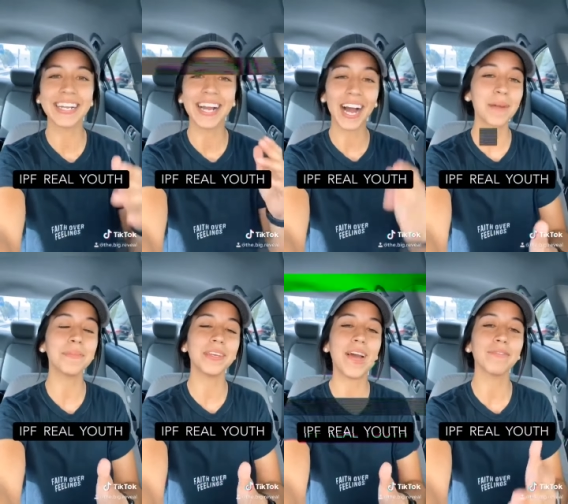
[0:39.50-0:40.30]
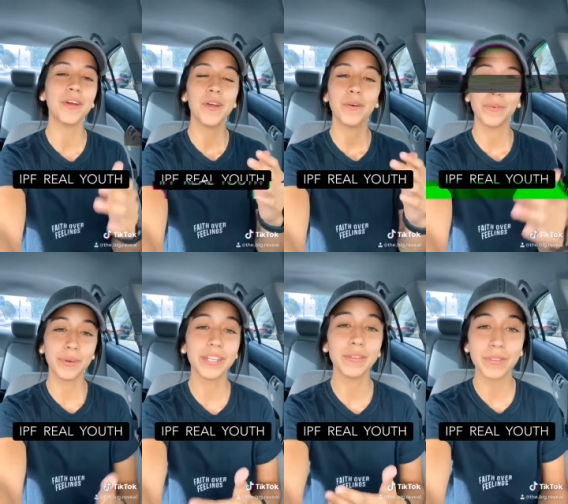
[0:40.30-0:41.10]
I P F
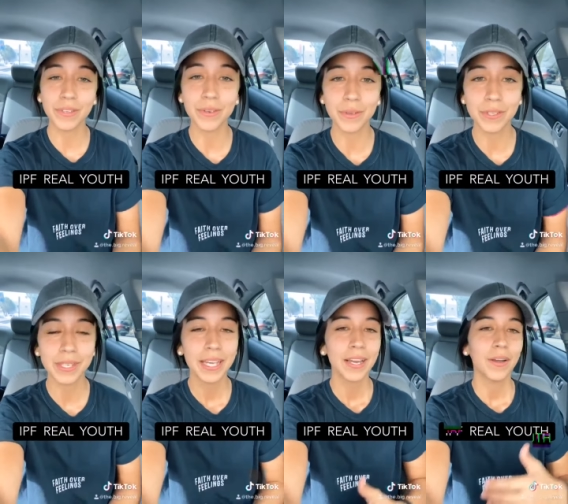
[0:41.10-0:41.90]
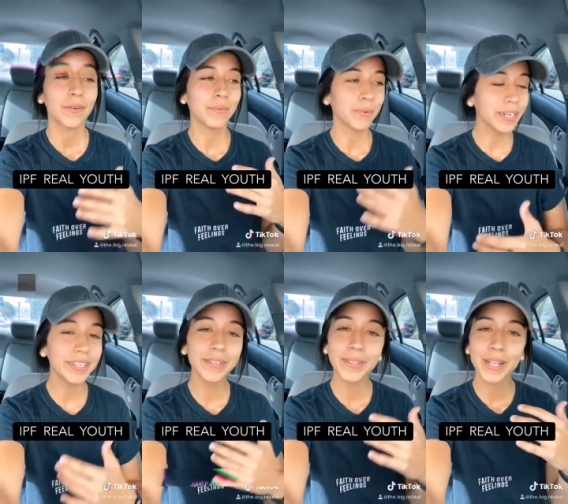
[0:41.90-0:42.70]
Real Youth.
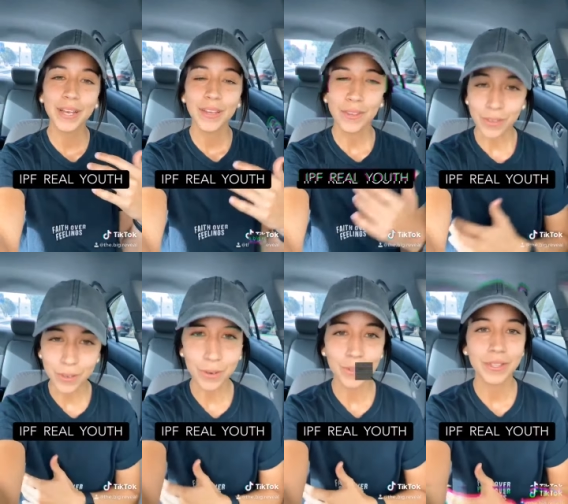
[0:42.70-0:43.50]
Real Youth.